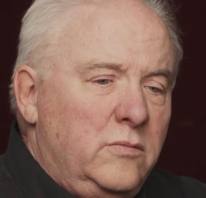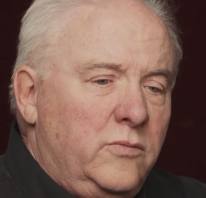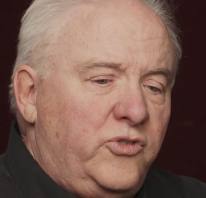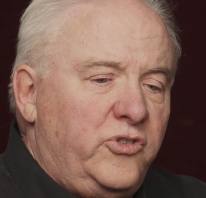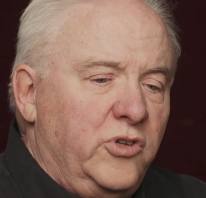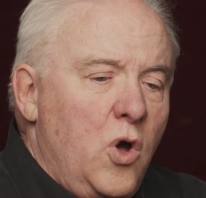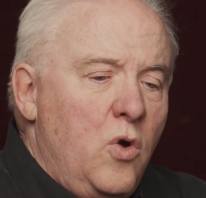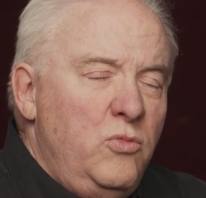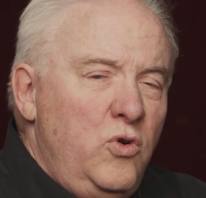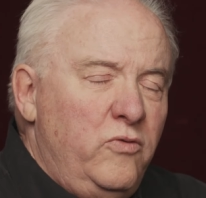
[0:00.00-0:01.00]
slow
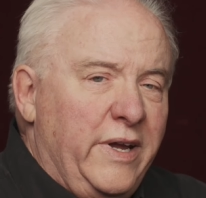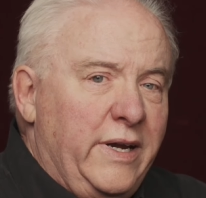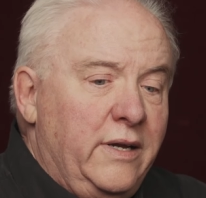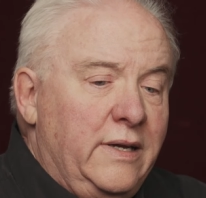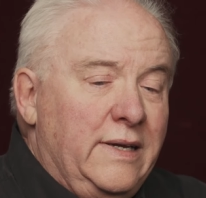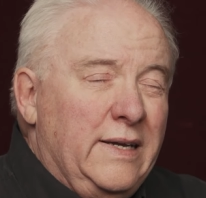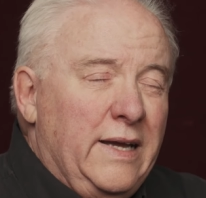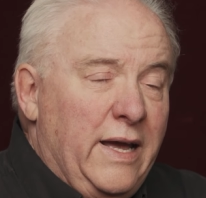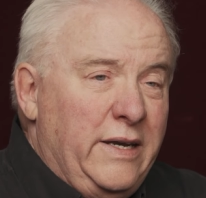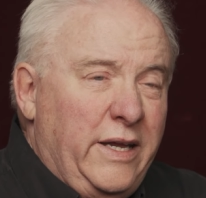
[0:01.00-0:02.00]
moving,
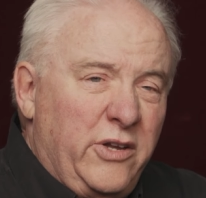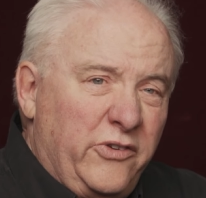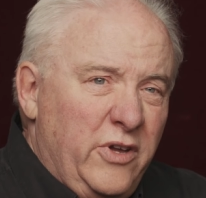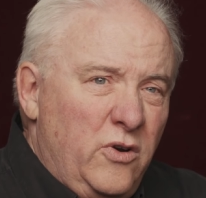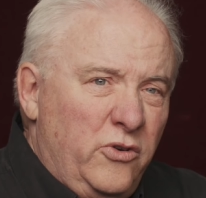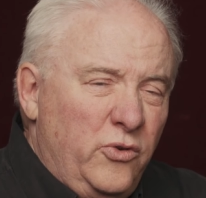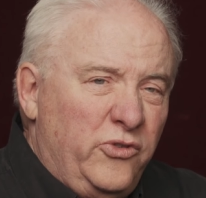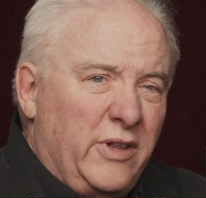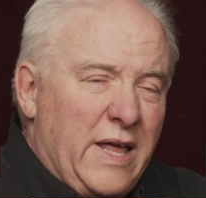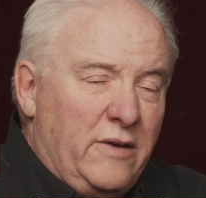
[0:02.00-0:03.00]
and he doesn't
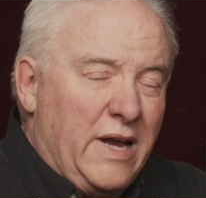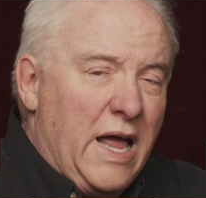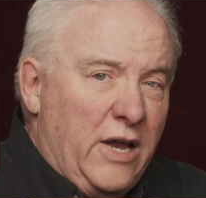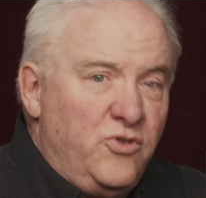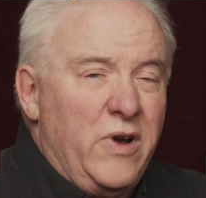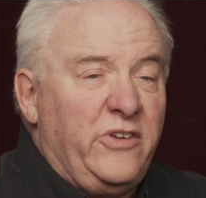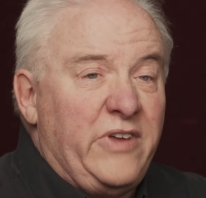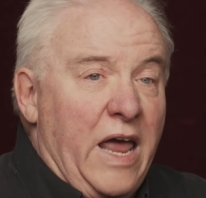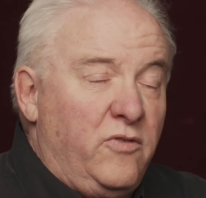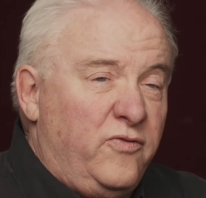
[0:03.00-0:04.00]
introduce a lot of contrast
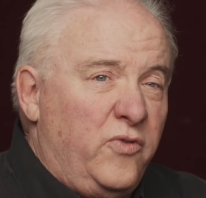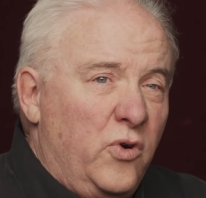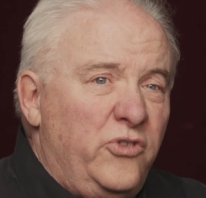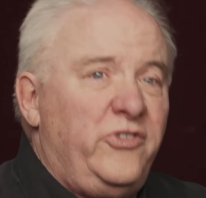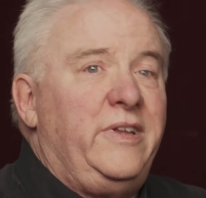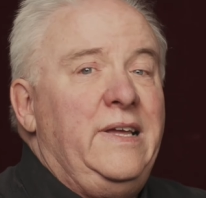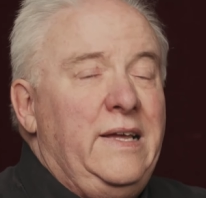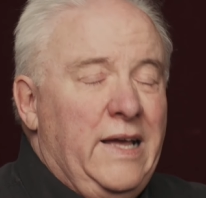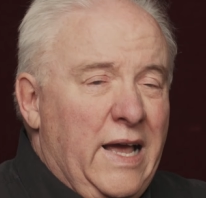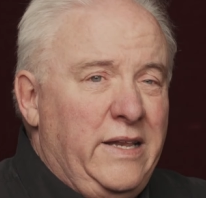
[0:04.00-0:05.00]
at first.
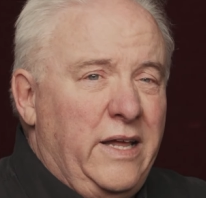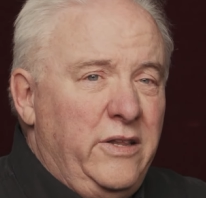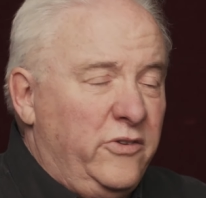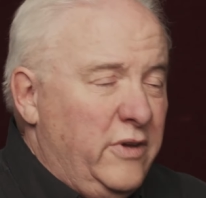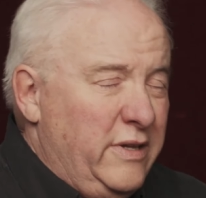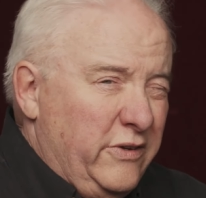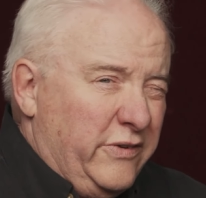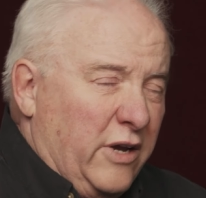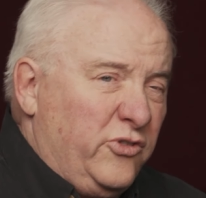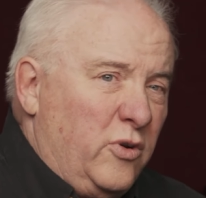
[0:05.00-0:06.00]
And then in this
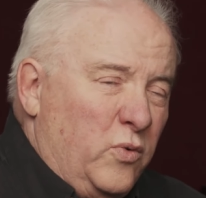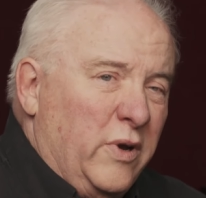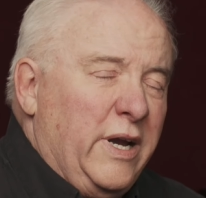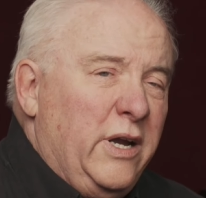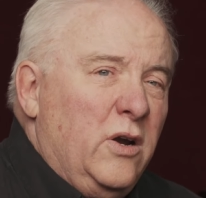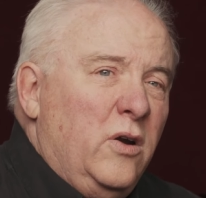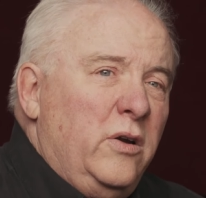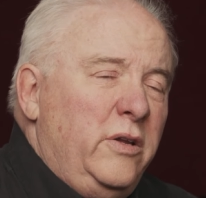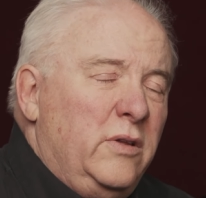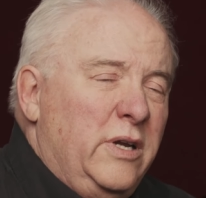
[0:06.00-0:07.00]
excerpt we're going to hear,
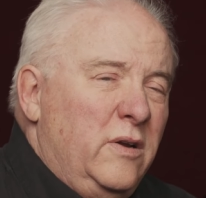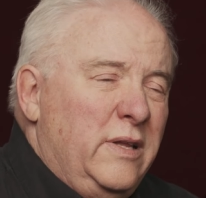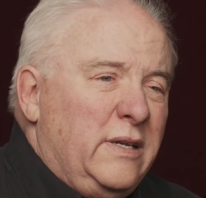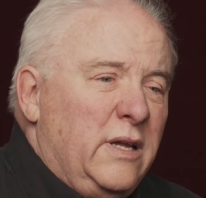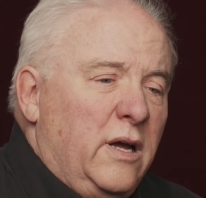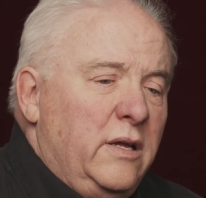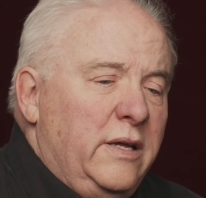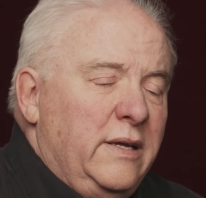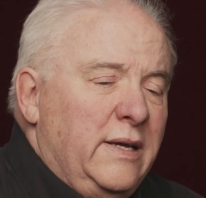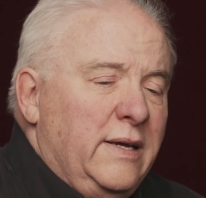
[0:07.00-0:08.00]
you'll hear
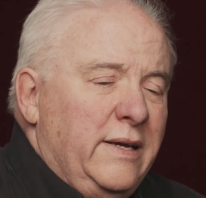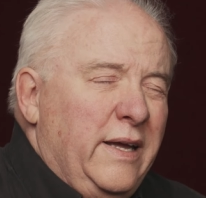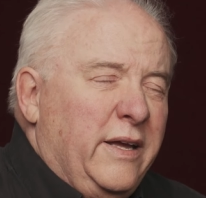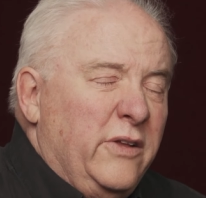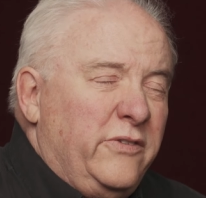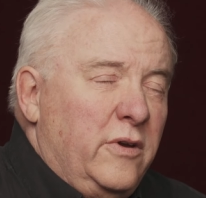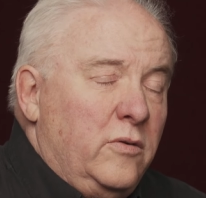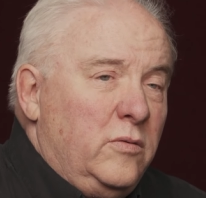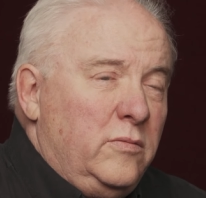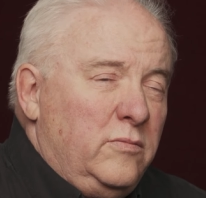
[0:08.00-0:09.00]
that it gets
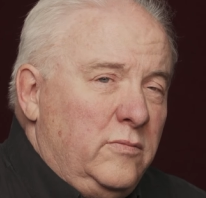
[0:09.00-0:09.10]
a